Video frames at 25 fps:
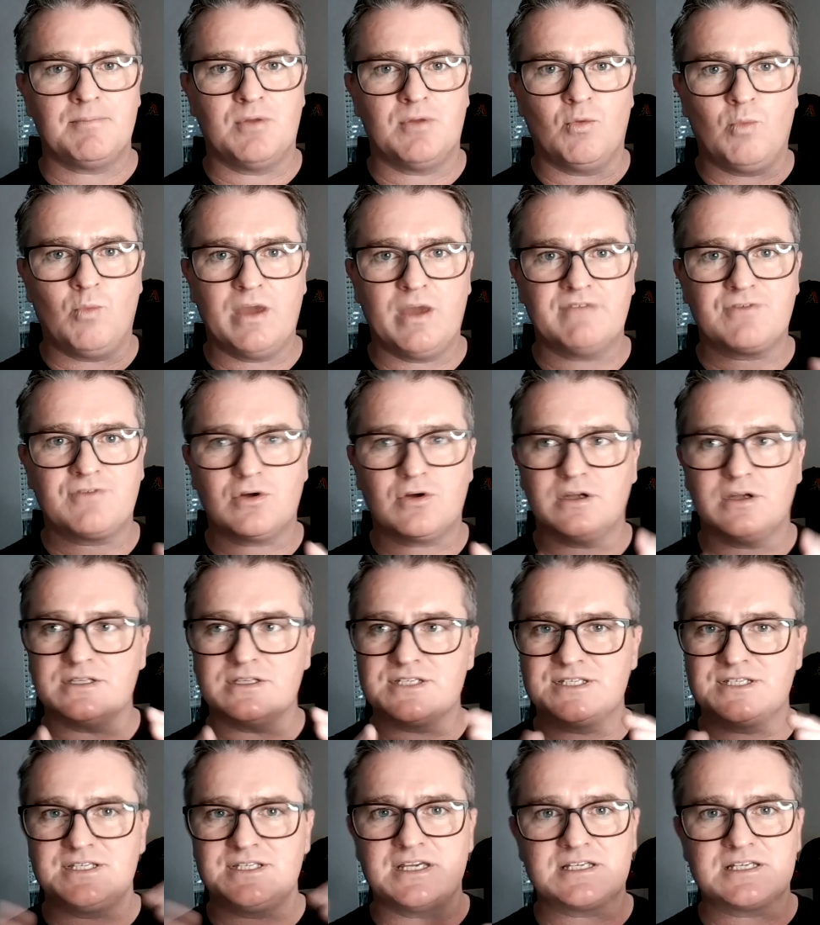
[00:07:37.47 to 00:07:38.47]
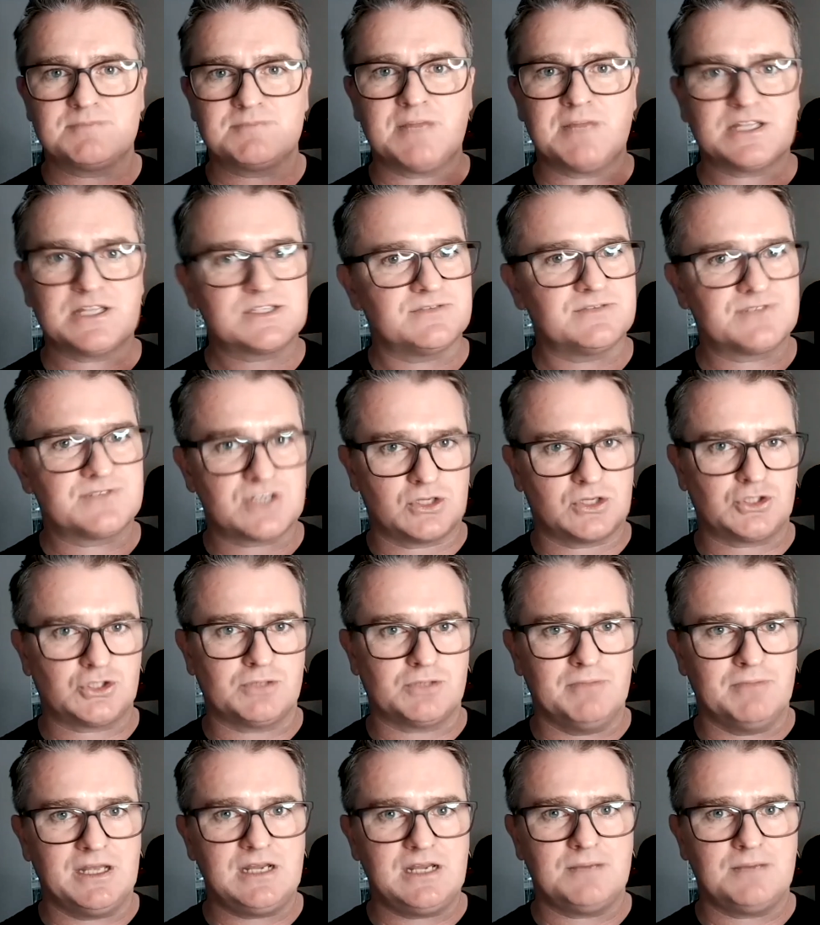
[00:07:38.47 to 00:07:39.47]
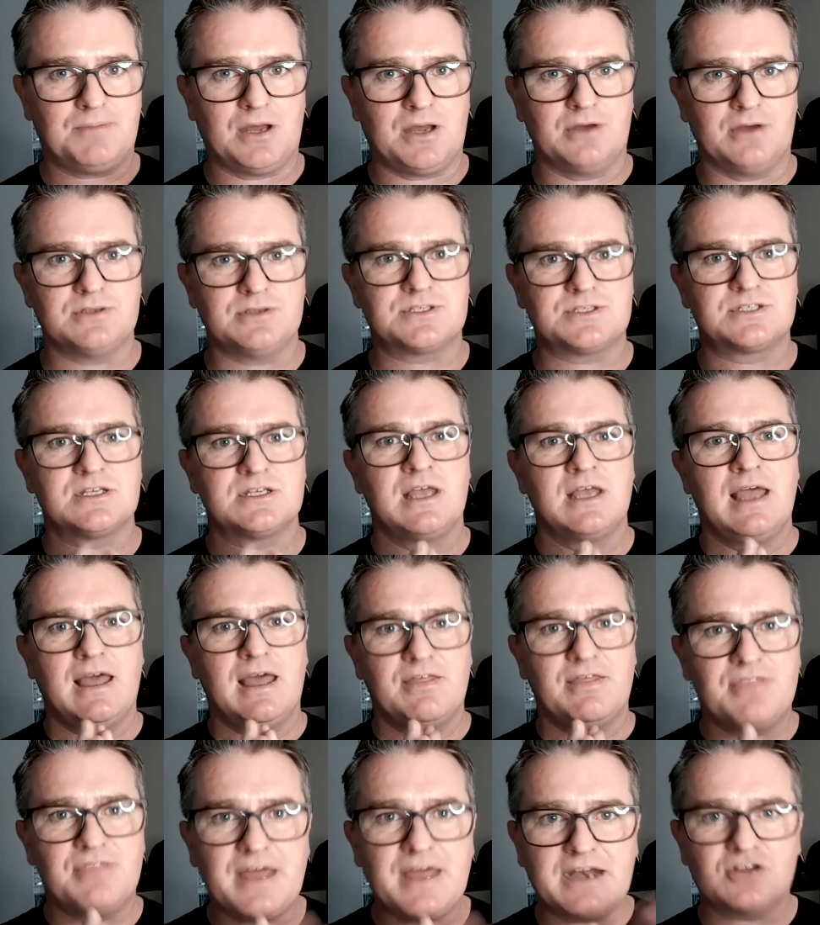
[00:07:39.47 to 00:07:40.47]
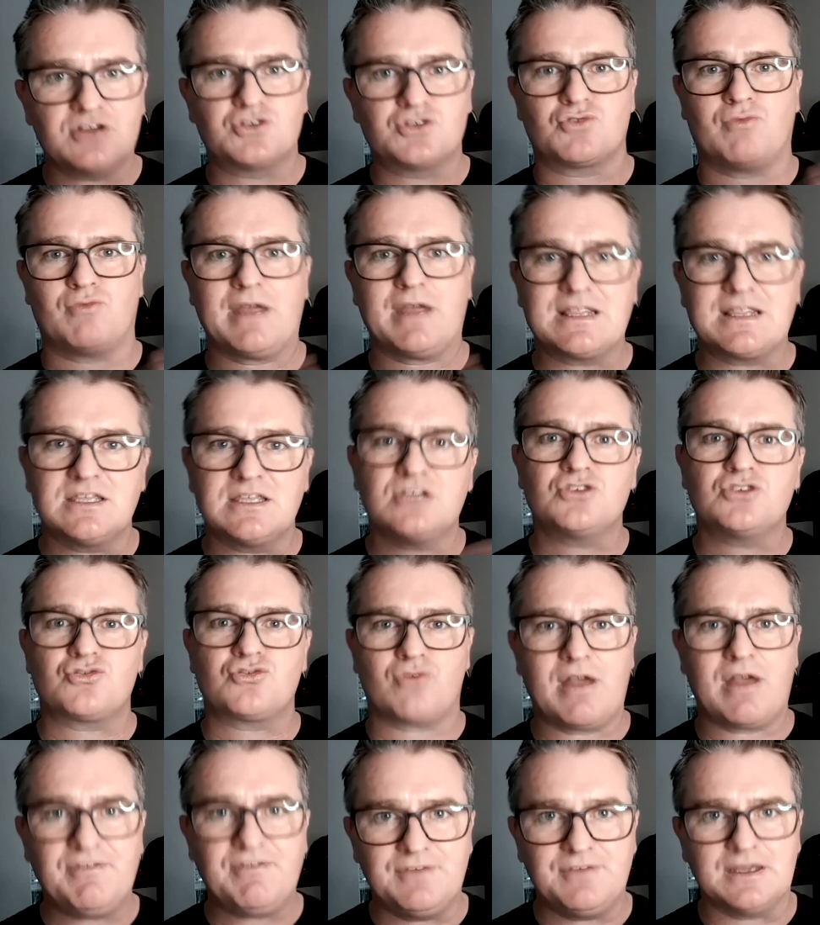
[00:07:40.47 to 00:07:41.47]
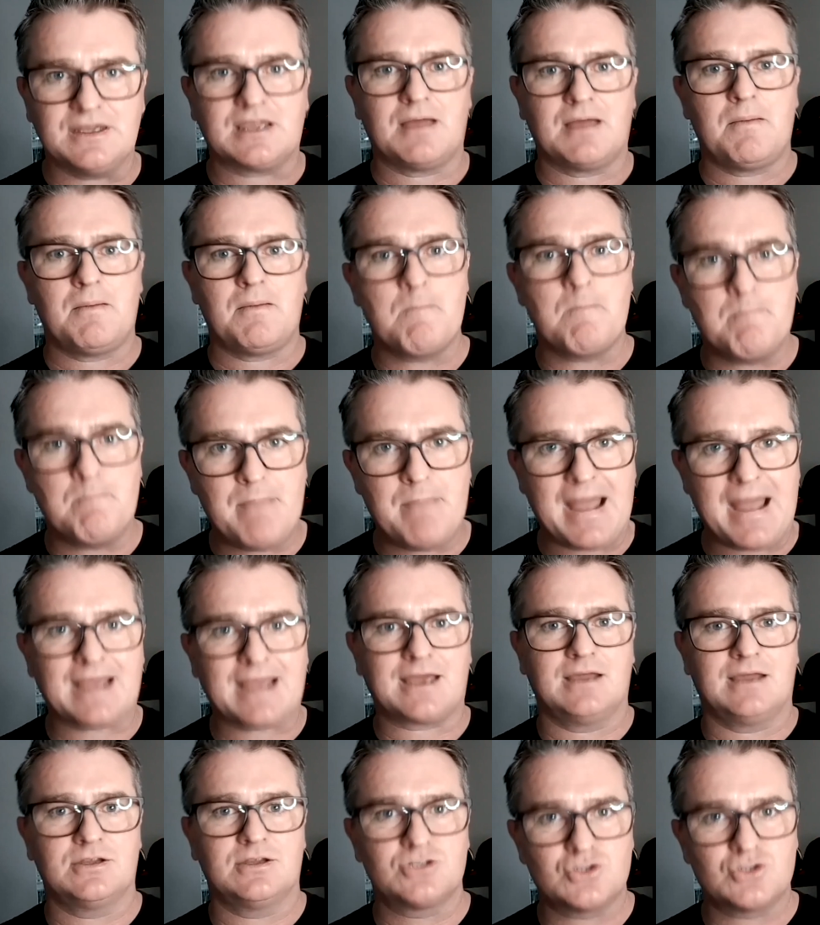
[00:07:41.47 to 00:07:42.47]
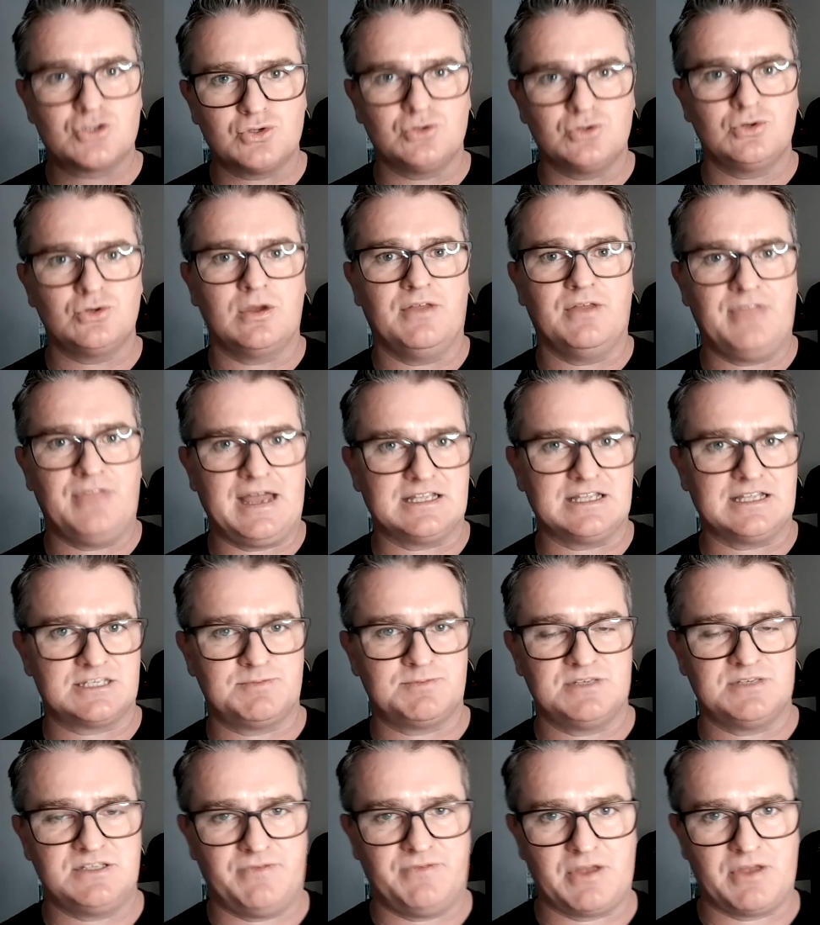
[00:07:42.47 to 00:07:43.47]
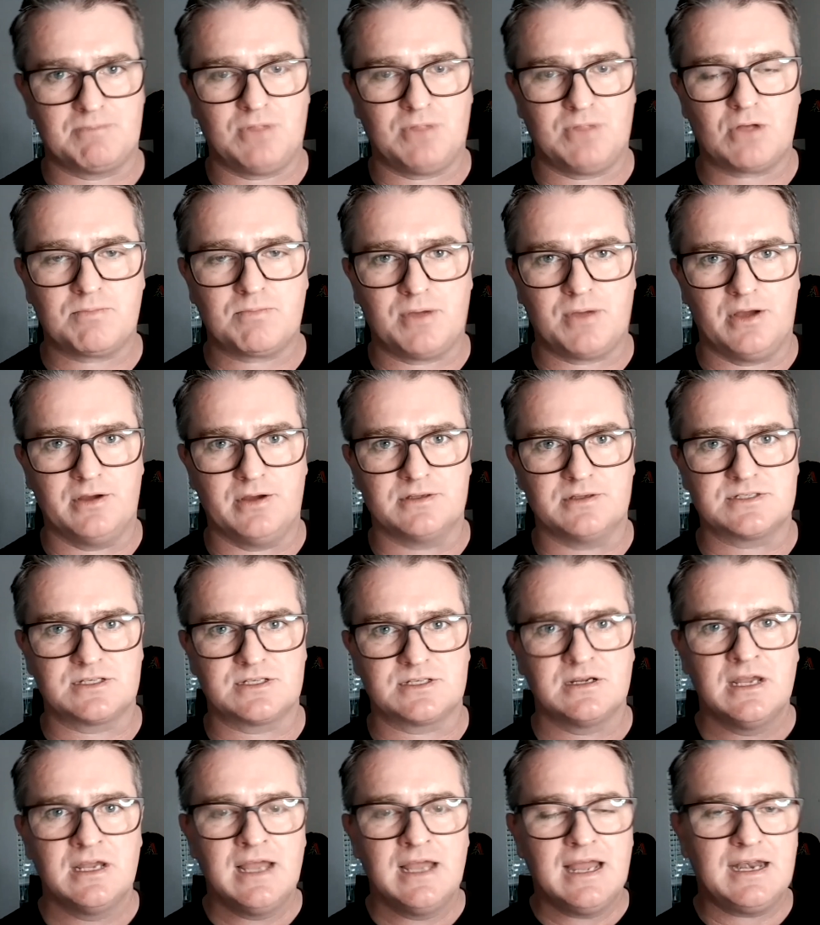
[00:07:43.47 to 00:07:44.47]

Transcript: we've got 6 months of social media posts that are directing traffic back to that specific blog post.